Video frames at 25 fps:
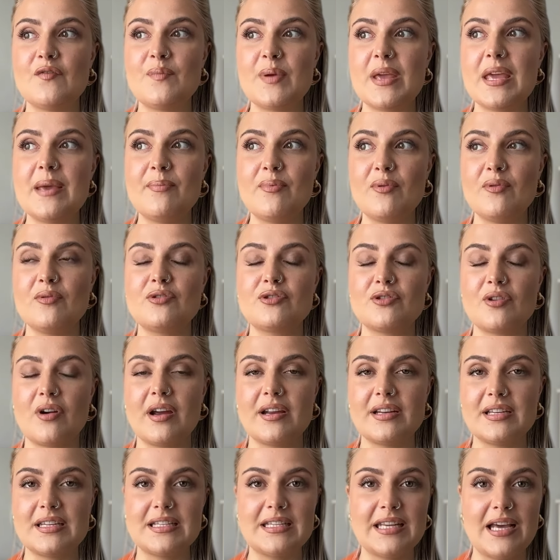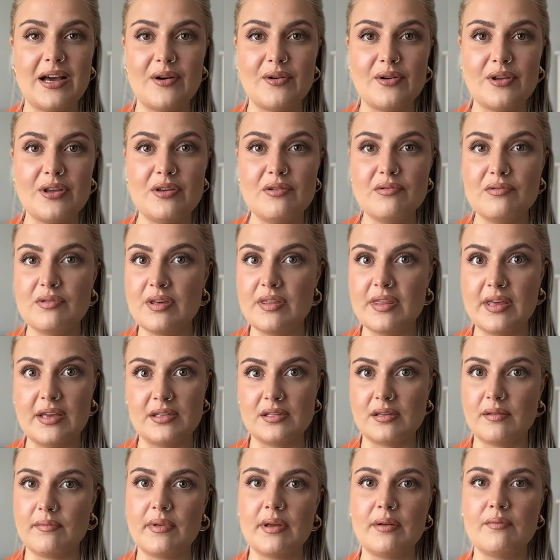people trying to tell you that there's
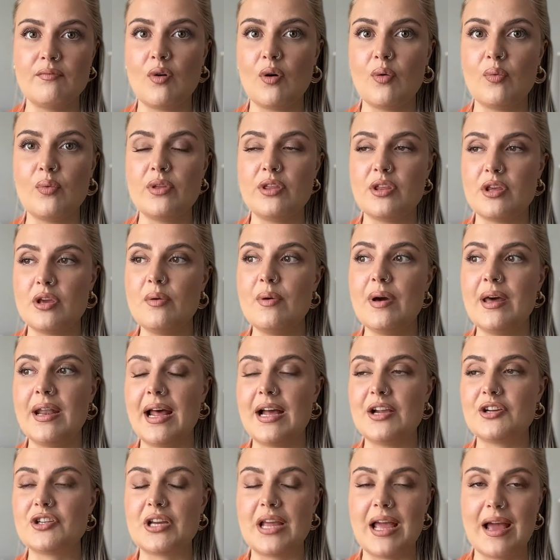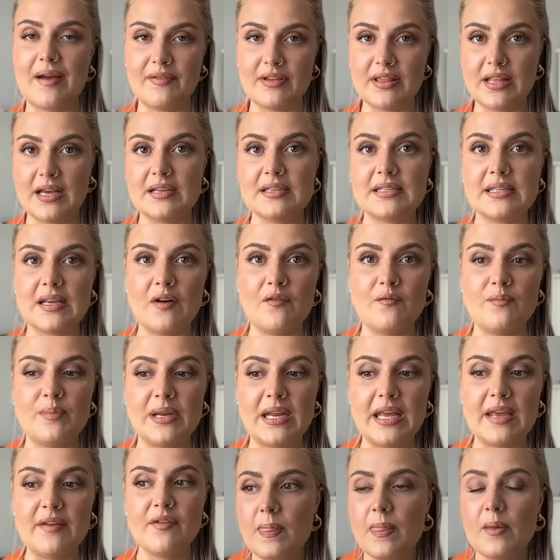something wrong with you and actually having that self-belief,